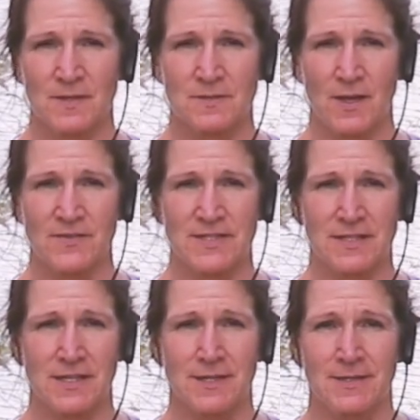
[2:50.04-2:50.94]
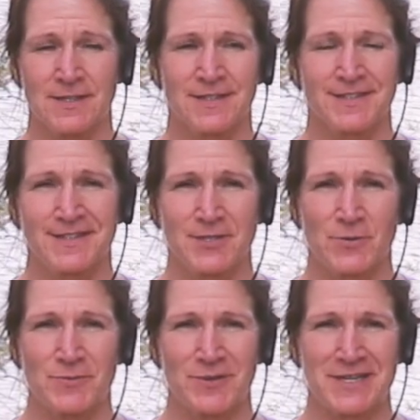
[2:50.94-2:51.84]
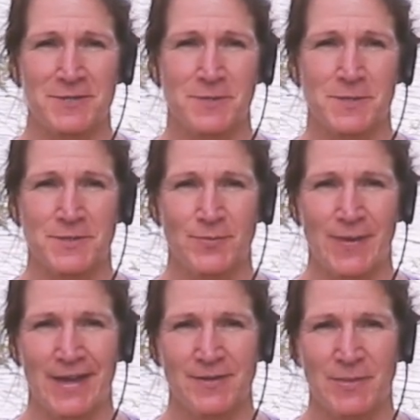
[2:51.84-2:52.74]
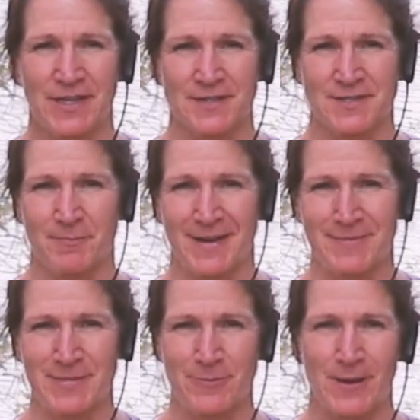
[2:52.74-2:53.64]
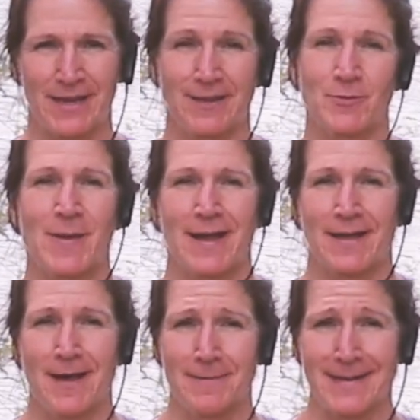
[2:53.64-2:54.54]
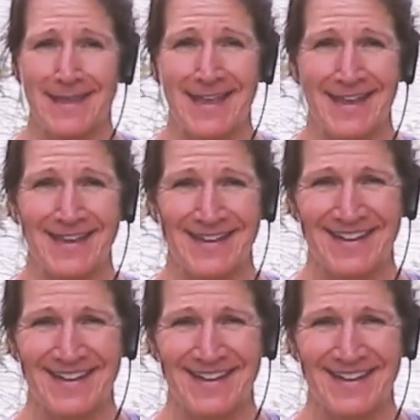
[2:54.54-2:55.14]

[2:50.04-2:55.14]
So obviously, you wouldn't want to do this in bed because it might be waking you back up again.